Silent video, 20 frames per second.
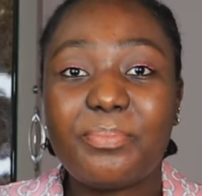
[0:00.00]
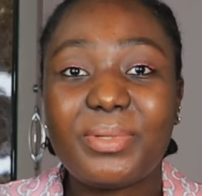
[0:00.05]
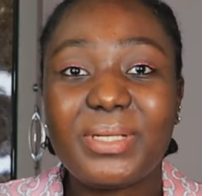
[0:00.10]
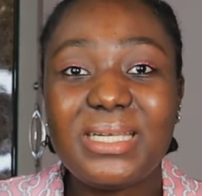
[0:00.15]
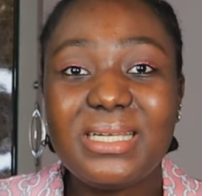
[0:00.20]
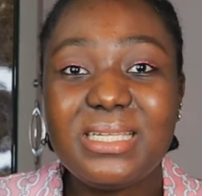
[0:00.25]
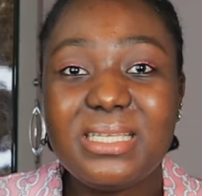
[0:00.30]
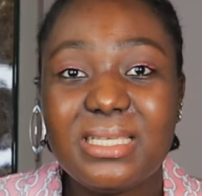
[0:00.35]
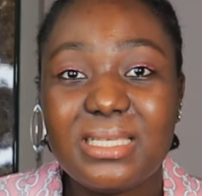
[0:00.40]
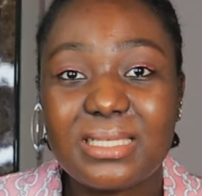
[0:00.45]

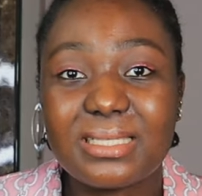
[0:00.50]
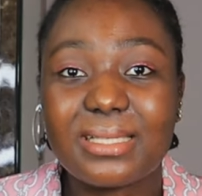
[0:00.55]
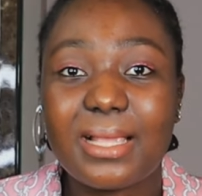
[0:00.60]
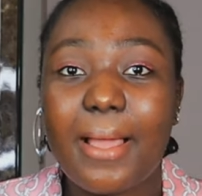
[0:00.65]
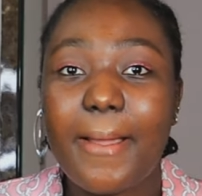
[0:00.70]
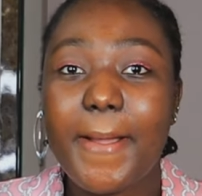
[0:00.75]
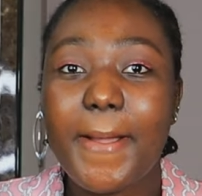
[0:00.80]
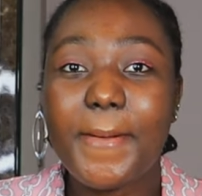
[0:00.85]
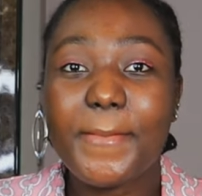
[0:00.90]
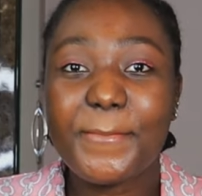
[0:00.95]

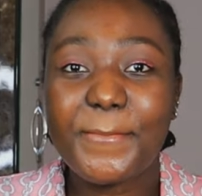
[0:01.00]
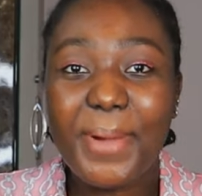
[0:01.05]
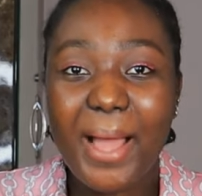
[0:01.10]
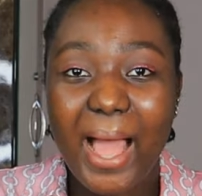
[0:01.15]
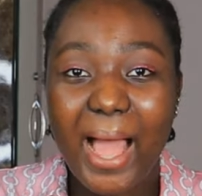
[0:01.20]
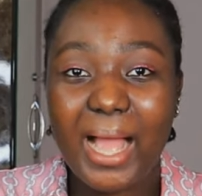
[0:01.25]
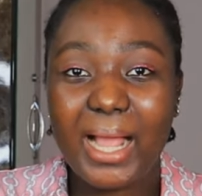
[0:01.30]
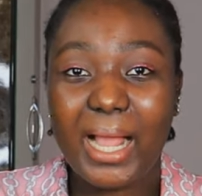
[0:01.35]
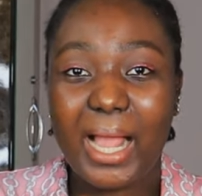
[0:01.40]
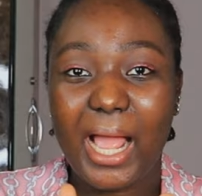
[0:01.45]
please
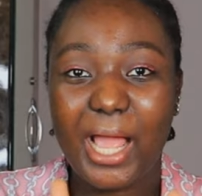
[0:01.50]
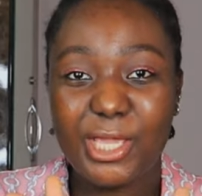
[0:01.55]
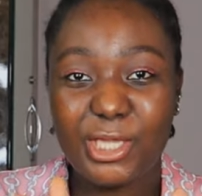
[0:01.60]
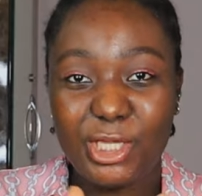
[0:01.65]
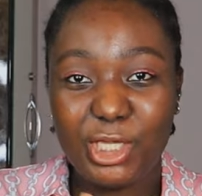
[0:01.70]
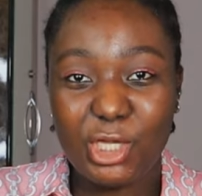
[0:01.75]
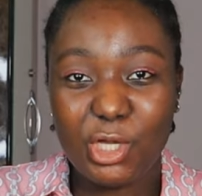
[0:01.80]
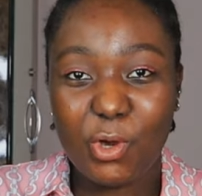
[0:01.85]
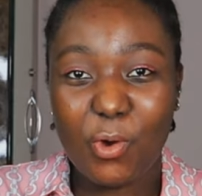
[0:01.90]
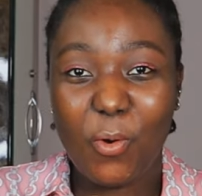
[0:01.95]
pack
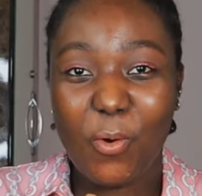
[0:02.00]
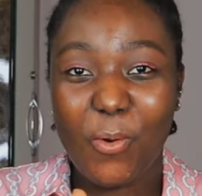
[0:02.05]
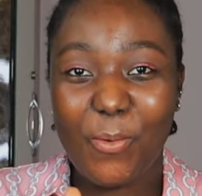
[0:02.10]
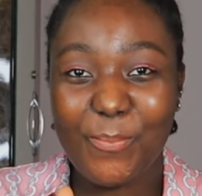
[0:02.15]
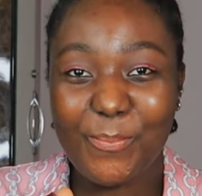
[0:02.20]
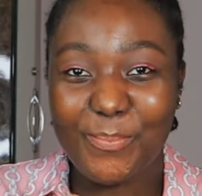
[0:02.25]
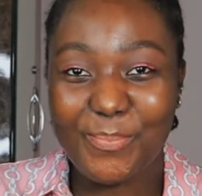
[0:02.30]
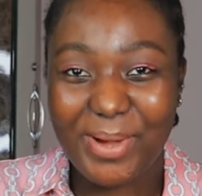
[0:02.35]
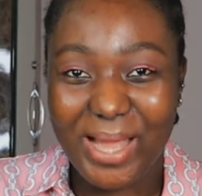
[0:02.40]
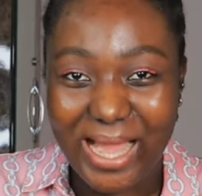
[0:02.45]
your
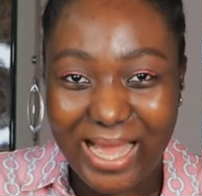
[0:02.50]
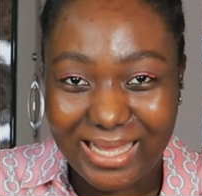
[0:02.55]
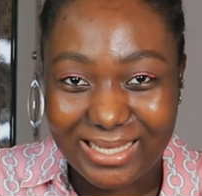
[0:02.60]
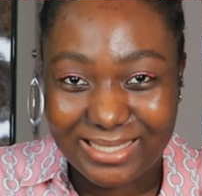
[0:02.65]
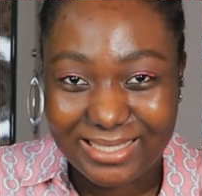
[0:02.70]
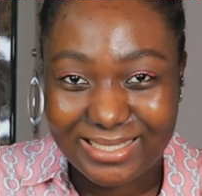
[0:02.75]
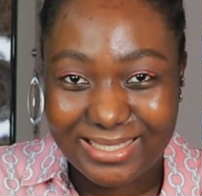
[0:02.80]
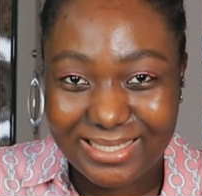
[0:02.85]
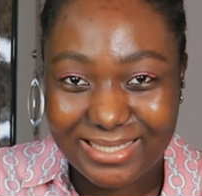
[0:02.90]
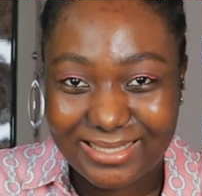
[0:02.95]

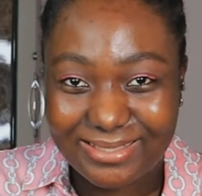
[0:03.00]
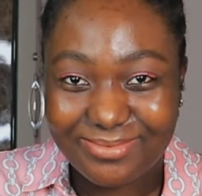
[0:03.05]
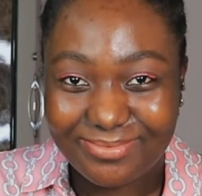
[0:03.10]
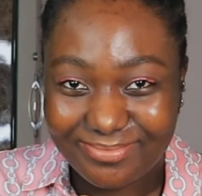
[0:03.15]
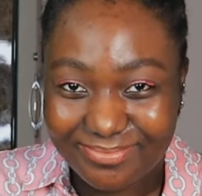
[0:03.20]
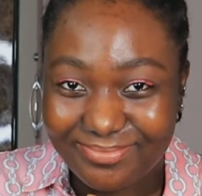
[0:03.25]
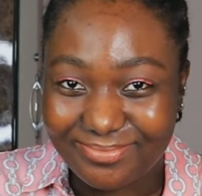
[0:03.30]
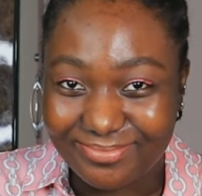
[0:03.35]
bags